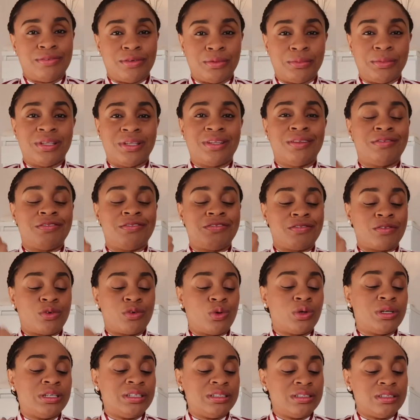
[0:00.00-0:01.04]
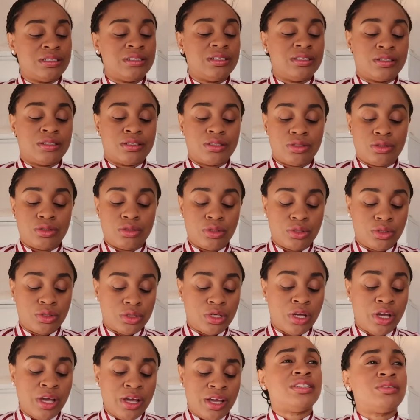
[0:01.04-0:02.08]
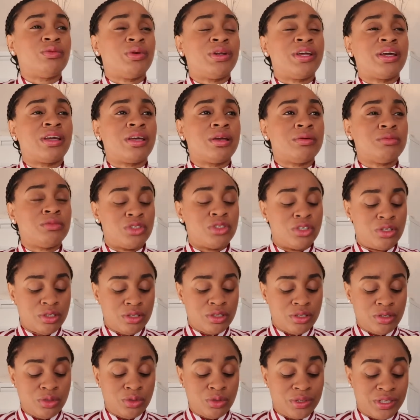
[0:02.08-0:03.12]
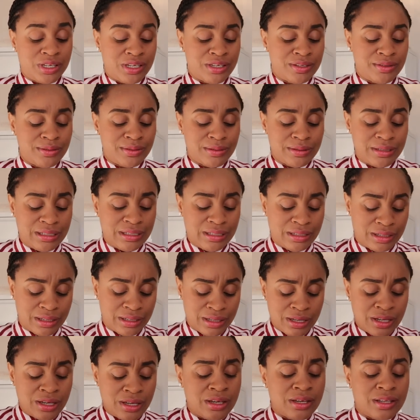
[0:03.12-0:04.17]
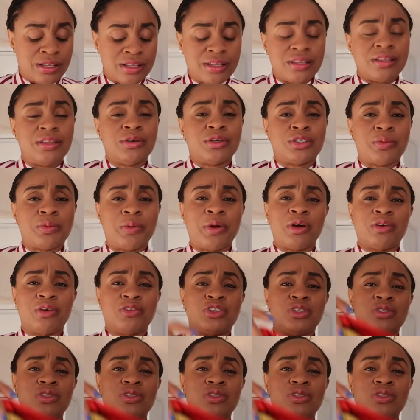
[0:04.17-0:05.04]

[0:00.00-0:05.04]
for me, the quality is so good. So when I came to the UK newly, there was a pair of